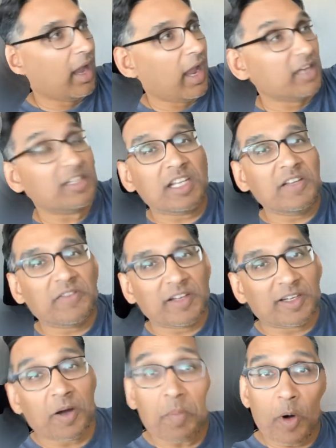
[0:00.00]
a deviant,
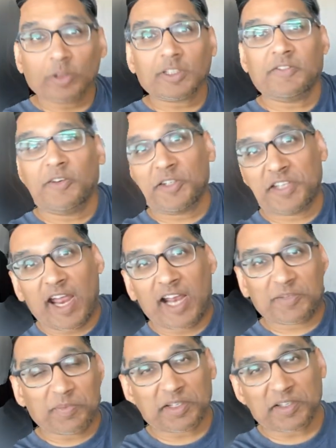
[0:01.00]
a multiverse
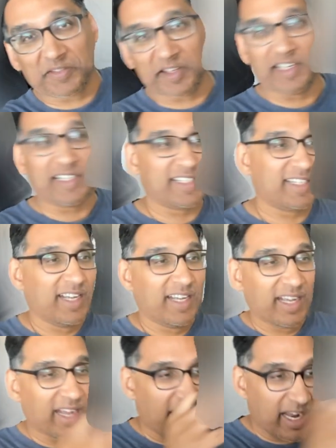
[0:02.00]
aspect of things,
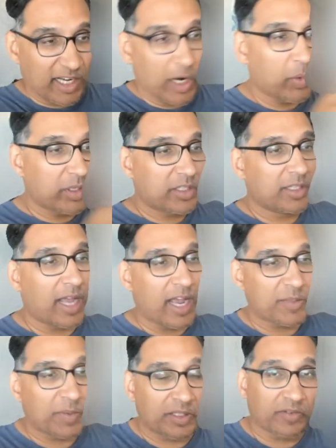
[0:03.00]
and go into the
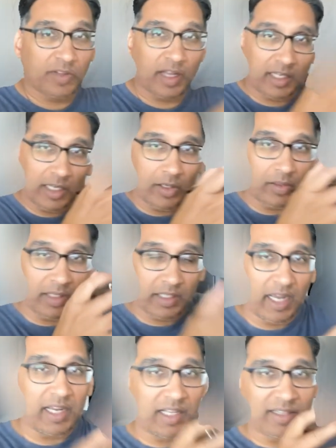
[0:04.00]
aspect of like, like,
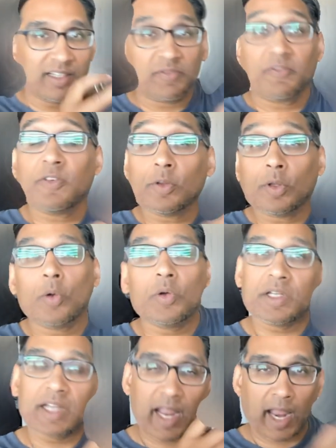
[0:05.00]
hey, let
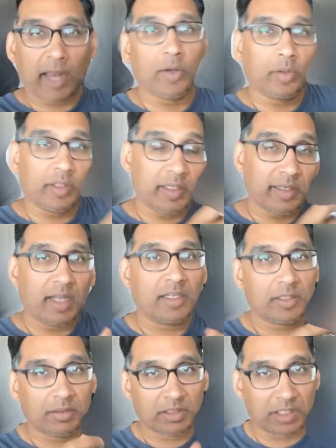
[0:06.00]
Filoni handle the
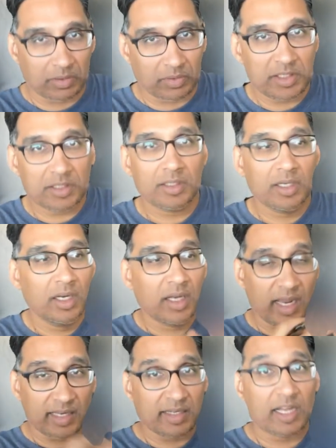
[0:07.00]
next series
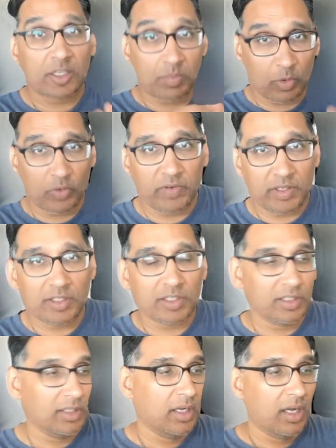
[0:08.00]
and next movies,
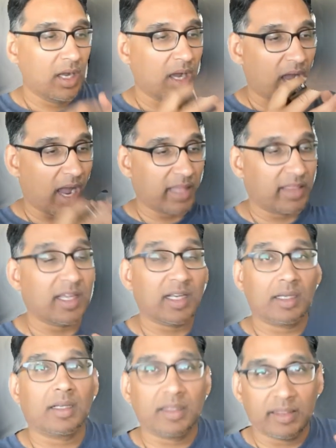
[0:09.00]
I think
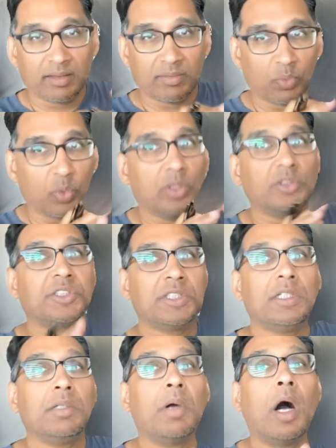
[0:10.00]
we'll
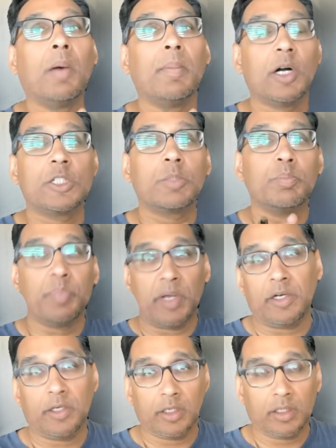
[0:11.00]
see a much
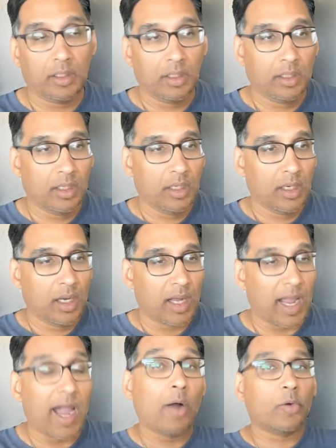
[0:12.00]
better
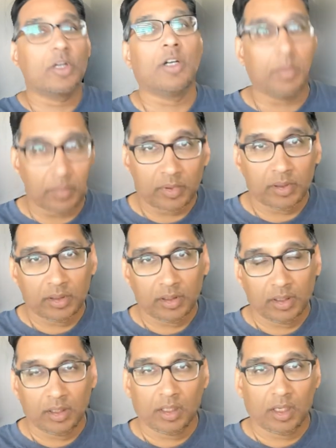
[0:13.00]
outcome.
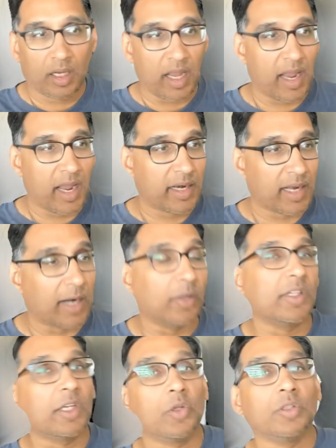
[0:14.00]
And I don't
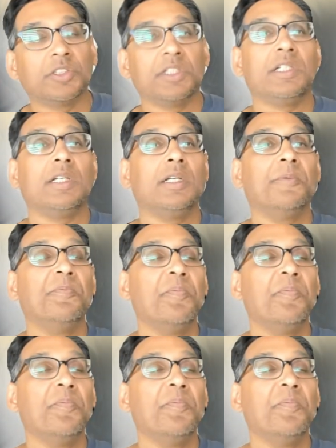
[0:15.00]
think you'll see